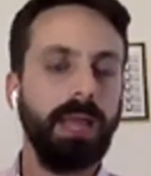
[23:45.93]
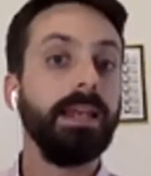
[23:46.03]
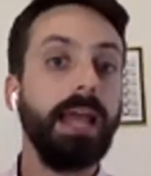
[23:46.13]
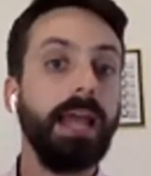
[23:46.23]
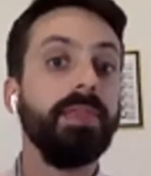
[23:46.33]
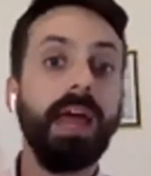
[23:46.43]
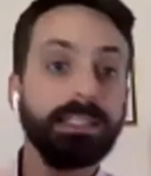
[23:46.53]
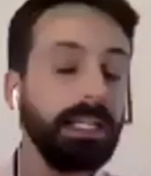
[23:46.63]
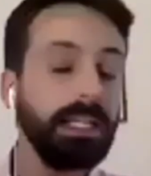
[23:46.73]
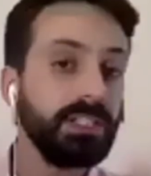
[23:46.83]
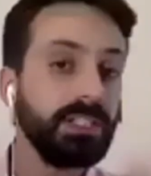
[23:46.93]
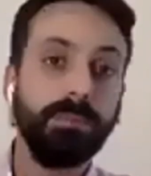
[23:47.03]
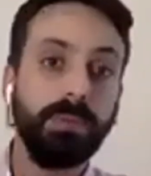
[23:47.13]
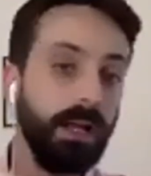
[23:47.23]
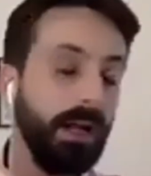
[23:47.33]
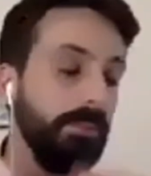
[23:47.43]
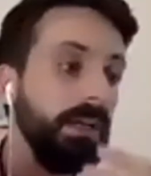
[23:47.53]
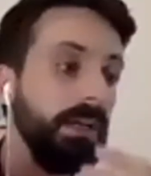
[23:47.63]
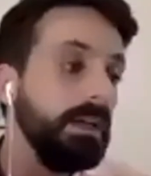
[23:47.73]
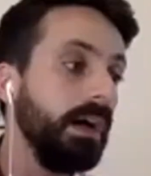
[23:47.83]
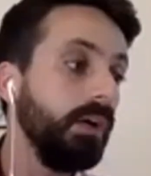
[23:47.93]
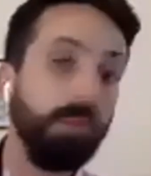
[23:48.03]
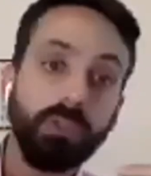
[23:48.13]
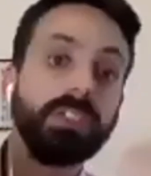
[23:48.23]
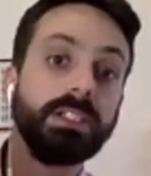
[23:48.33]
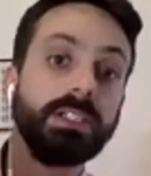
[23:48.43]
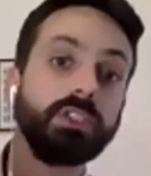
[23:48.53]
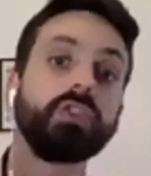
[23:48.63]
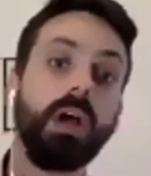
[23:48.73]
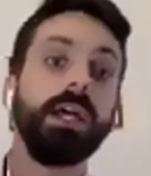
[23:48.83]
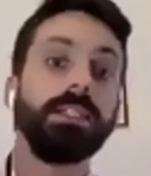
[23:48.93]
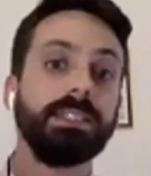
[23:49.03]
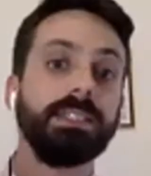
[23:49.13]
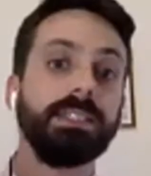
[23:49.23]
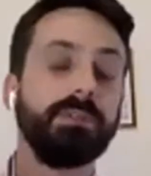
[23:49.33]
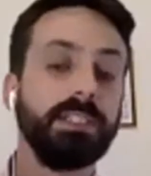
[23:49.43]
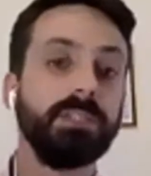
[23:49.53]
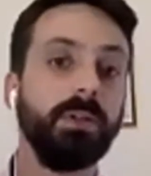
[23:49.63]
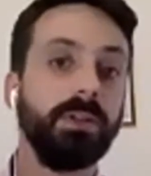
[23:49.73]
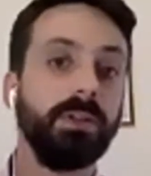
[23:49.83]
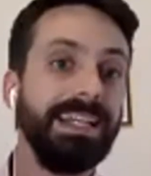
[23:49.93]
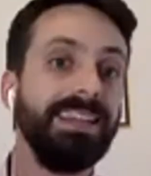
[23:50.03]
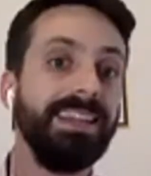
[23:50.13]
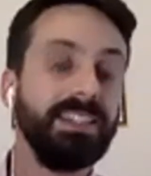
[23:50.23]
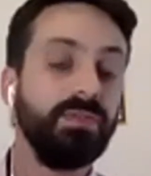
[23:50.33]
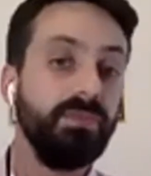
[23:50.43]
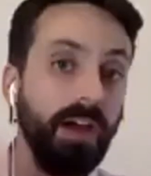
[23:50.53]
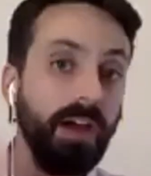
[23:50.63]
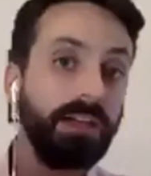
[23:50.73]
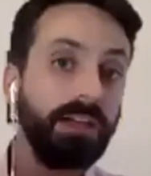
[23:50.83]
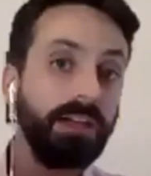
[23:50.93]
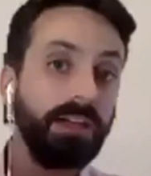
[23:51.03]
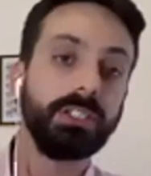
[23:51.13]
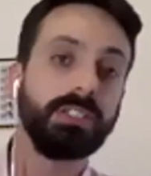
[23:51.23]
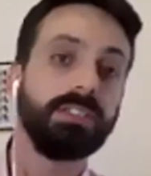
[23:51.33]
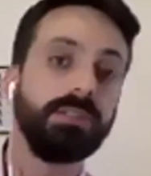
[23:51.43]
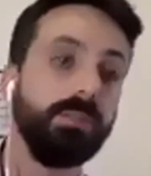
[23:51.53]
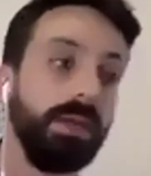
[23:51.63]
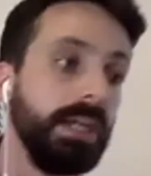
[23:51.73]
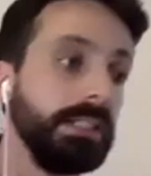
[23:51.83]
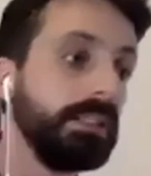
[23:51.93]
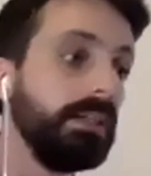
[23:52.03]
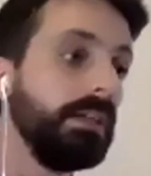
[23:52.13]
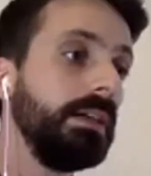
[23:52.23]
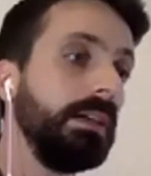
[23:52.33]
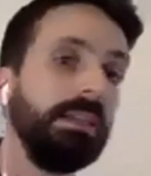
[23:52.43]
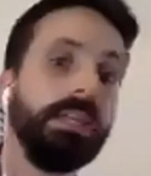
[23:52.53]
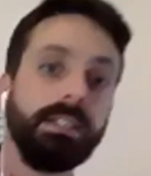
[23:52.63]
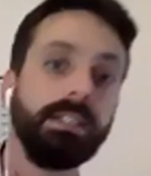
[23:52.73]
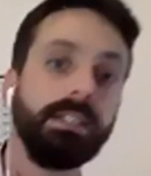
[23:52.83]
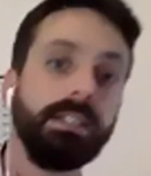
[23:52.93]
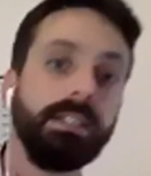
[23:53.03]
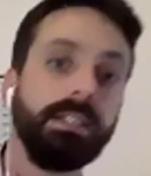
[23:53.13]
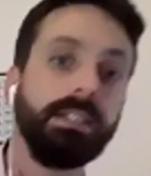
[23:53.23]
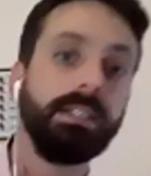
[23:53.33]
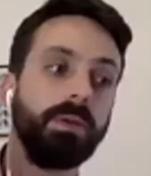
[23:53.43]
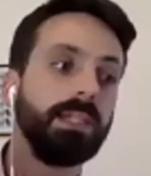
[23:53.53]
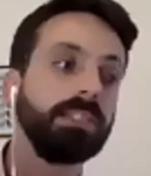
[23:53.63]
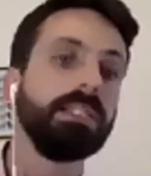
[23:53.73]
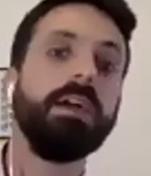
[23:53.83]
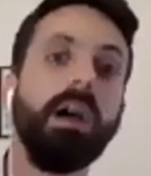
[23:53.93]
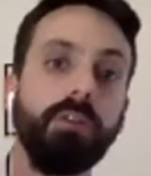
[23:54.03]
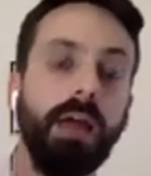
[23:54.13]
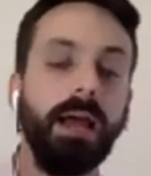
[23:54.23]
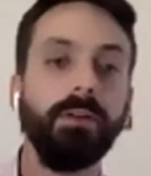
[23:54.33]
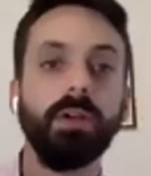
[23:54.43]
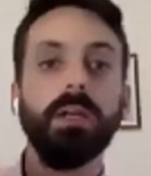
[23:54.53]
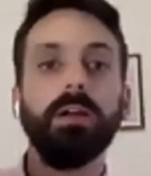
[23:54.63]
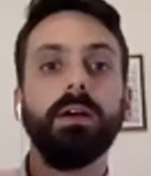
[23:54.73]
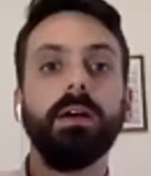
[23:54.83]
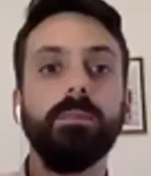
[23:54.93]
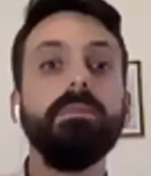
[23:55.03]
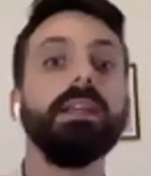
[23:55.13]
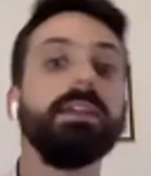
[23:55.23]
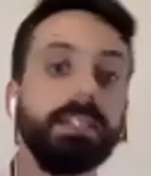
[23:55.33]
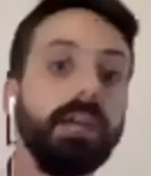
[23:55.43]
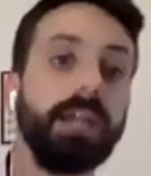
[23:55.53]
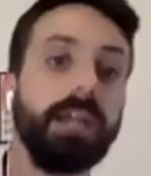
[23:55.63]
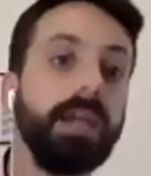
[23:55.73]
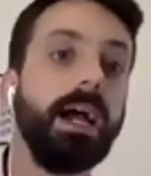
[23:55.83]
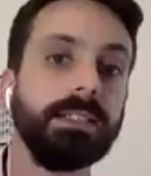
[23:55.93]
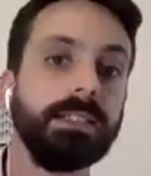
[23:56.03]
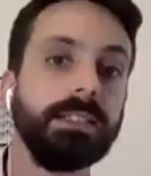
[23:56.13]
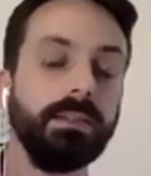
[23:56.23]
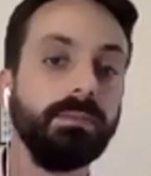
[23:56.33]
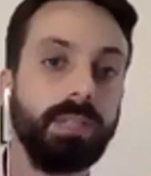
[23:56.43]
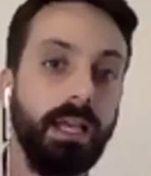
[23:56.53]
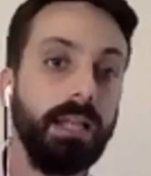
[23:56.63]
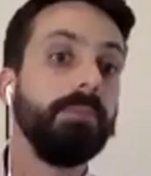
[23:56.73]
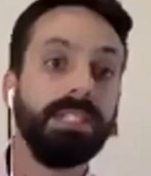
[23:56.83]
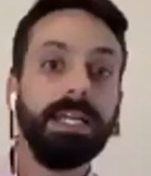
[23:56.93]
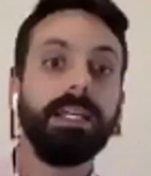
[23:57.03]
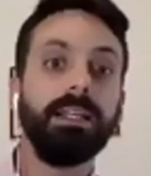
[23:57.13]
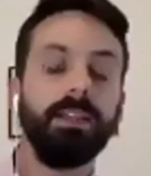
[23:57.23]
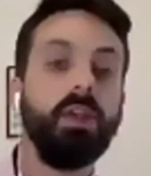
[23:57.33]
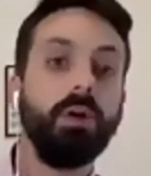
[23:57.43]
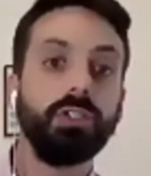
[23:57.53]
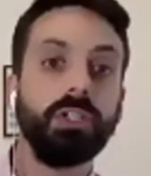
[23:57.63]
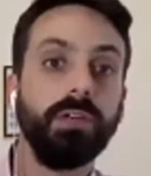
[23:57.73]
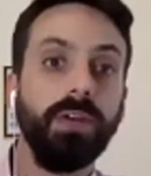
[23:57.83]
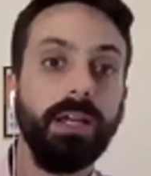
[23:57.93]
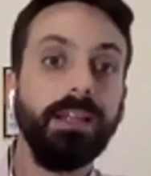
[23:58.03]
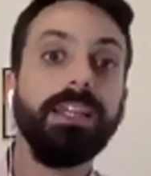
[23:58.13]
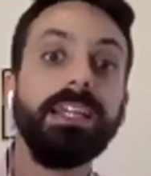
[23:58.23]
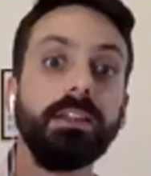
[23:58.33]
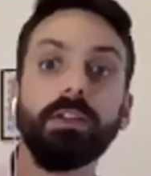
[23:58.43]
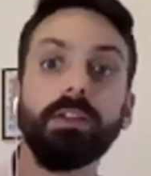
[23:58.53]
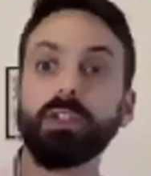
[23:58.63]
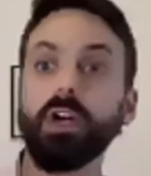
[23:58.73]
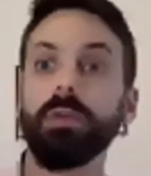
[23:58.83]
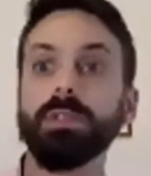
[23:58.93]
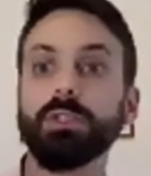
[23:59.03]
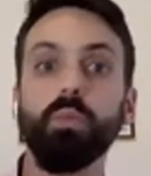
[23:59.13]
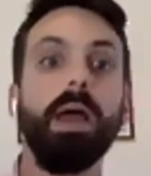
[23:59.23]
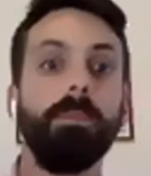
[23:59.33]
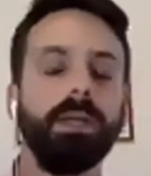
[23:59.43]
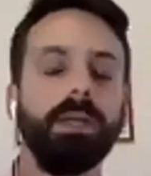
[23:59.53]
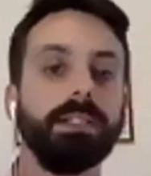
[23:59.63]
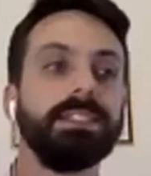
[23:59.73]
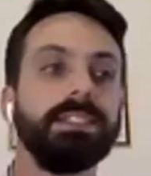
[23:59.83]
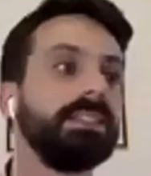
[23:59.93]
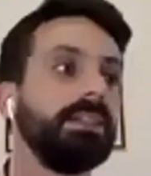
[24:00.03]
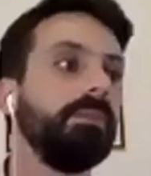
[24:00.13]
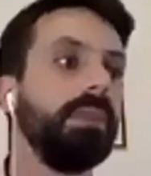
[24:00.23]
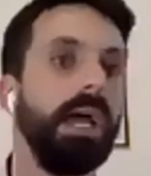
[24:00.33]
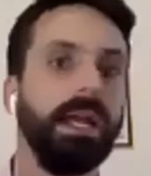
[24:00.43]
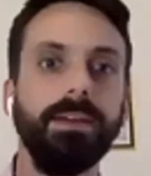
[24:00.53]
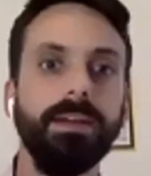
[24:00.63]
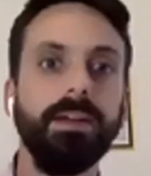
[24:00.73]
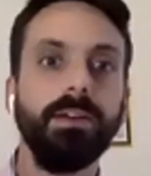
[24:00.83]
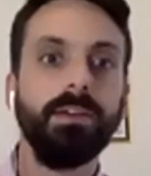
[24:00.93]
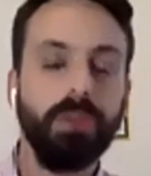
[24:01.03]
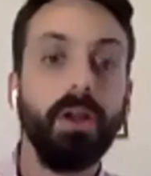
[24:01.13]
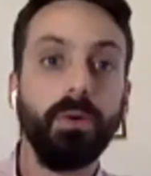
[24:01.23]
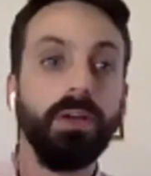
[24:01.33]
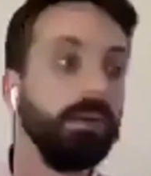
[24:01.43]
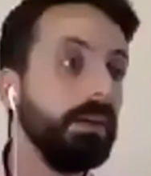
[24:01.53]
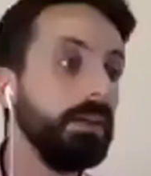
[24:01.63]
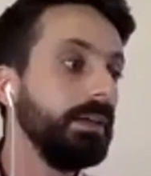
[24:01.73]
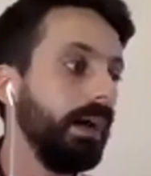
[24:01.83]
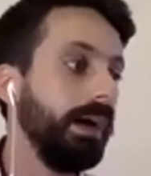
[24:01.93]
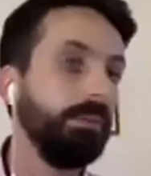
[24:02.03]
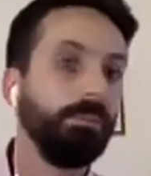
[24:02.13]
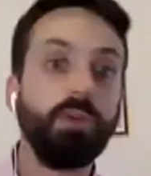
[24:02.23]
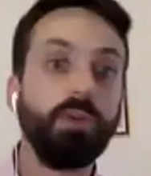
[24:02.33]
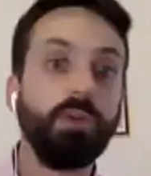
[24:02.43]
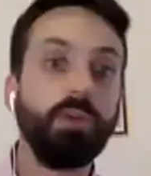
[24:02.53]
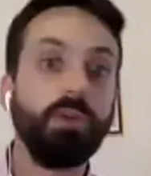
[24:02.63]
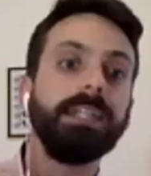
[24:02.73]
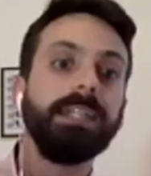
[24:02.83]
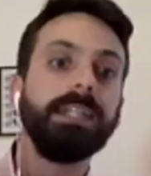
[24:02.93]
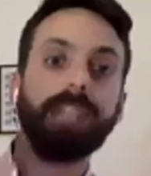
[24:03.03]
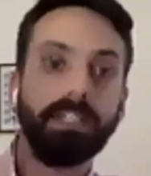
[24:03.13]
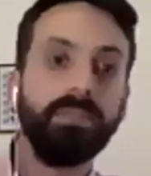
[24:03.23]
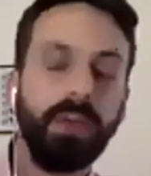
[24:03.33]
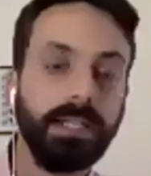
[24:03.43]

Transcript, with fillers: and and that's actually become almost enshrined as a principle in this very contentious debate in the international space around military AI systems, and in particular, the notion of a lethal autonomous weapon, a system that you know can uh, go out and identify